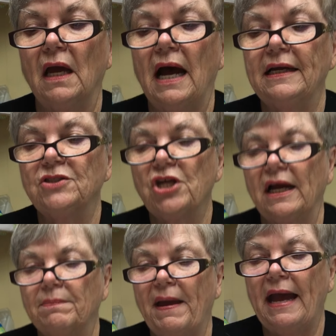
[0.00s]
I
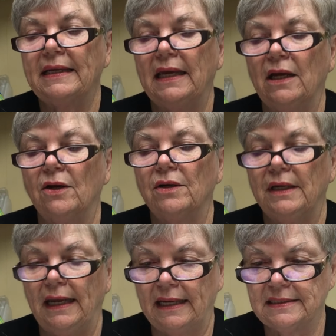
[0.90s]
check back here.
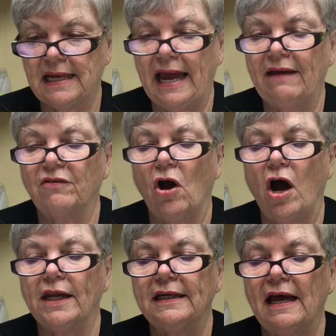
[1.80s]
Yes, I have
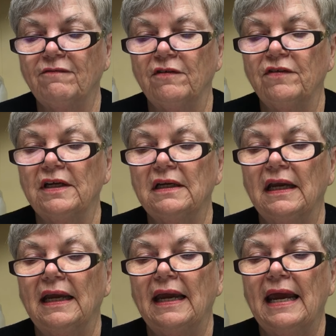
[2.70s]
caught enough of it.
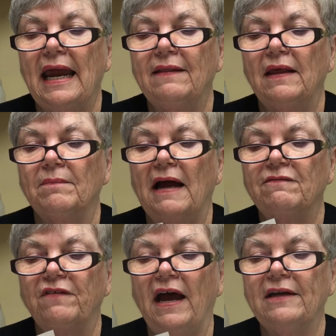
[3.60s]
And then my
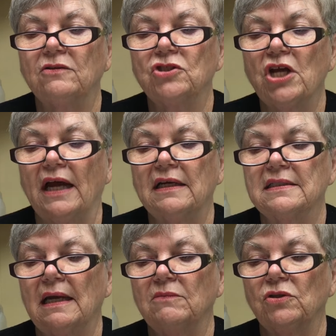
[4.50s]
final check is
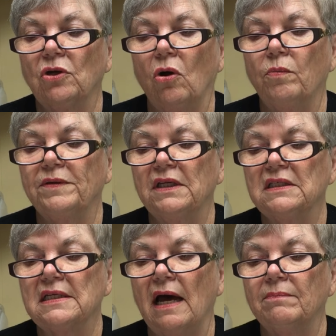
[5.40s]
I'm going to open
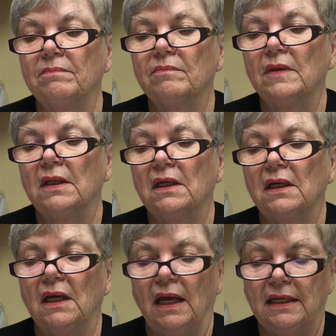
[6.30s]
this up.
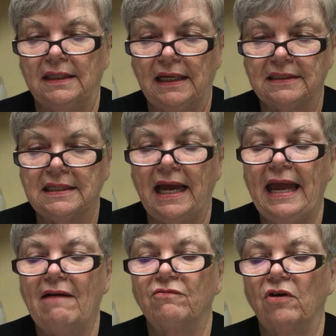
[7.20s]
Yes, I
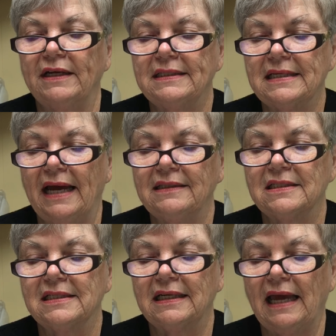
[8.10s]
have right sides
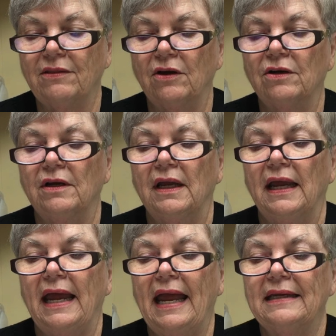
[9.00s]
together.
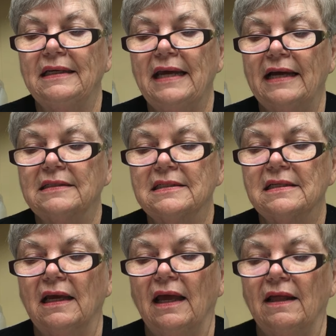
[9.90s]
And yes,
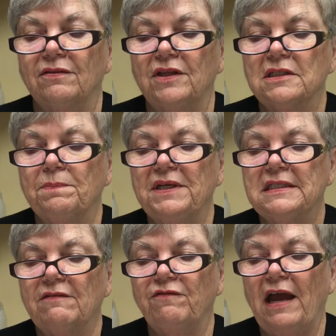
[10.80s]
this
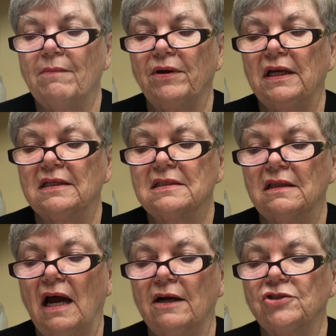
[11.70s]
piece of fabric is
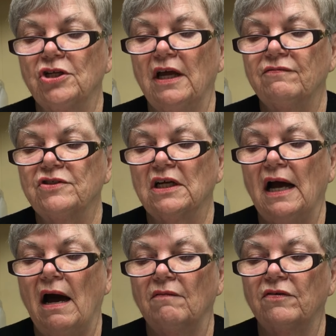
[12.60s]
large enough to
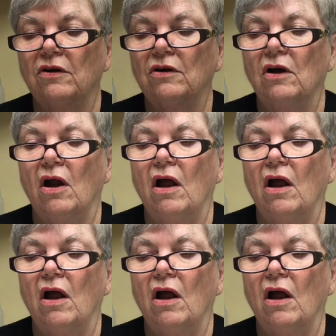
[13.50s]
cover